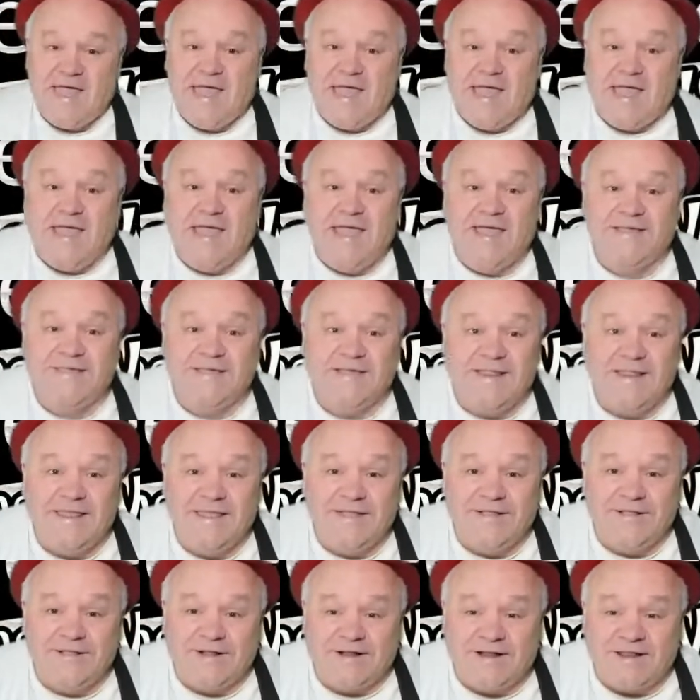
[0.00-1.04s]
here's a
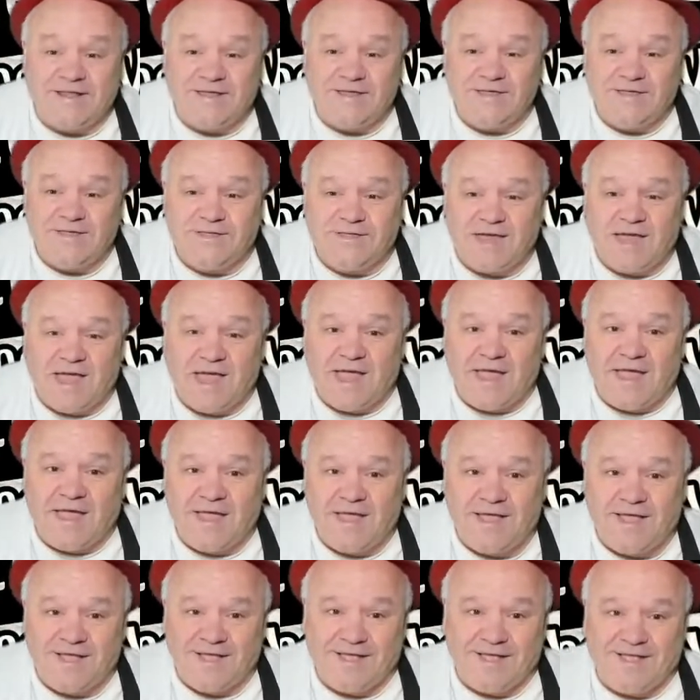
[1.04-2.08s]
little cliche
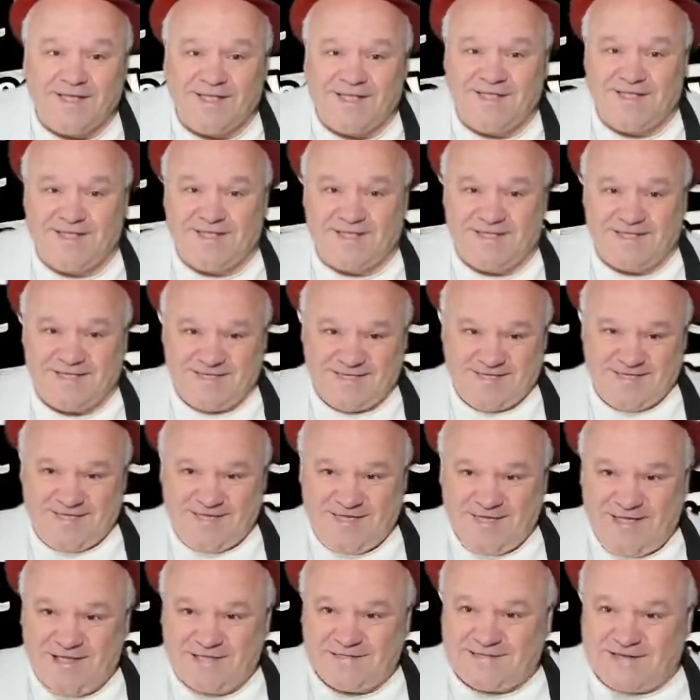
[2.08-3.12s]

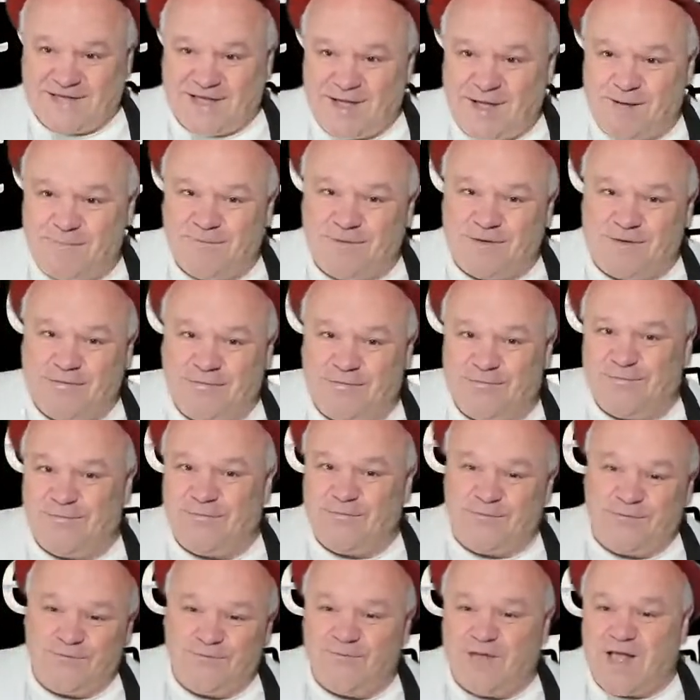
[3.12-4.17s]
to help you through
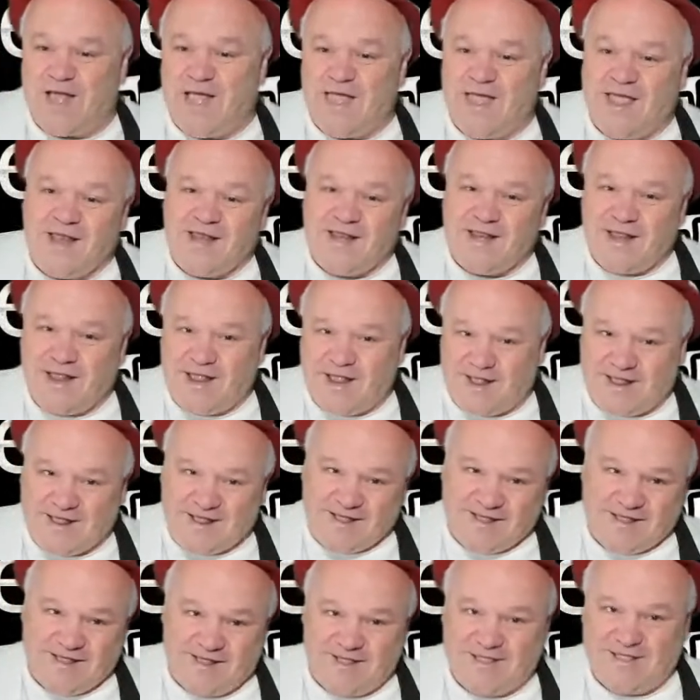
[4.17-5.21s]
the rain.
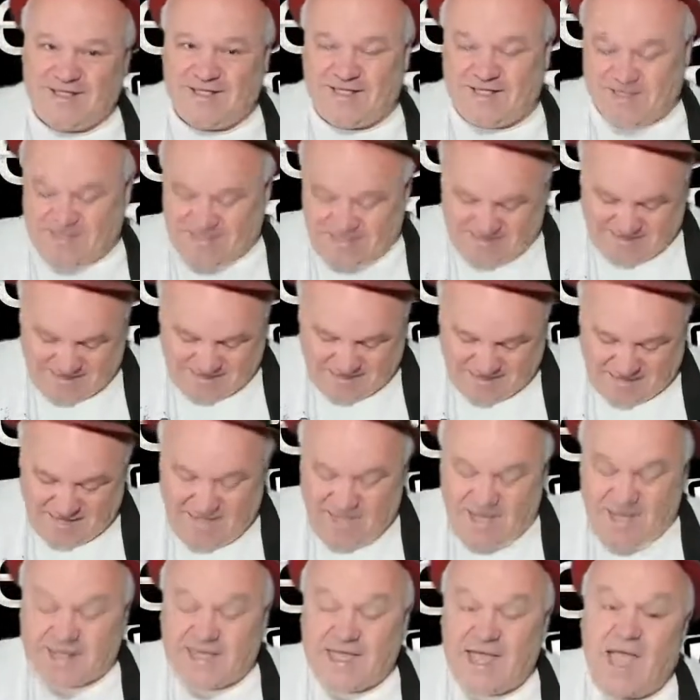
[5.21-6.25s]

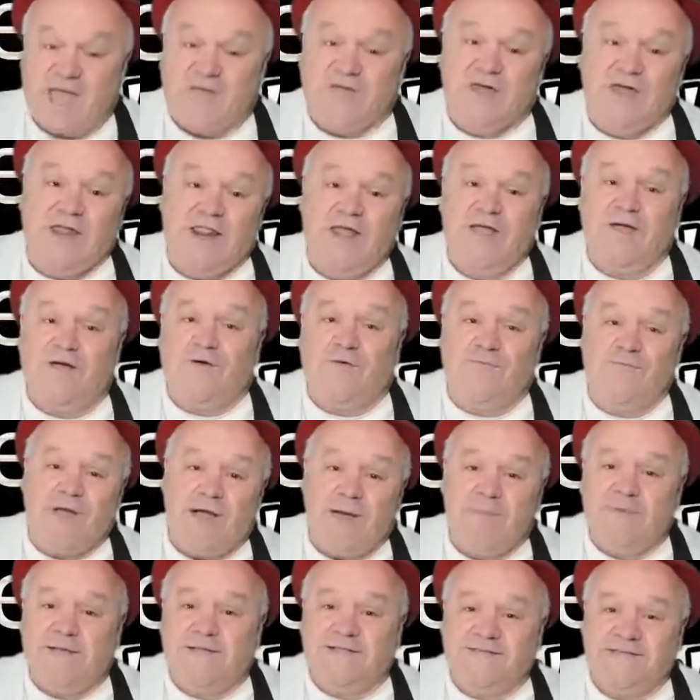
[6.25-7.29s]
A catchy little
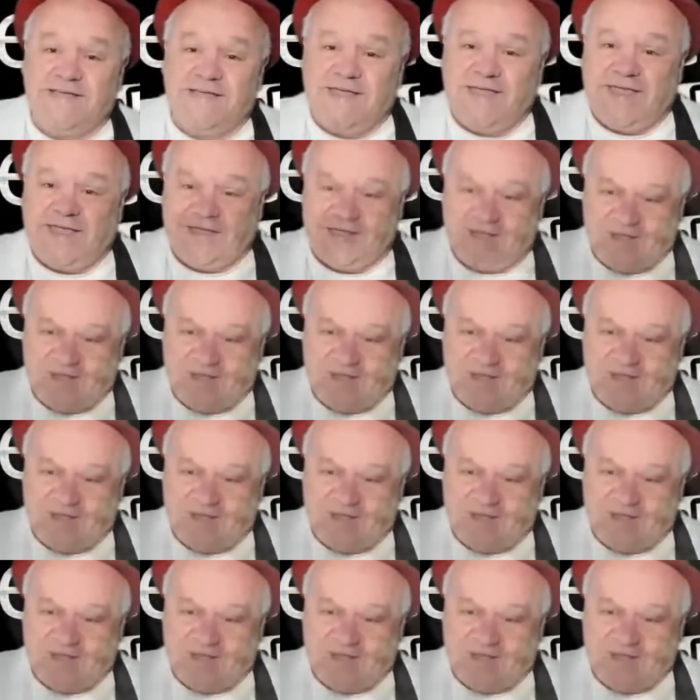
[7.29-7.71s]
remedy,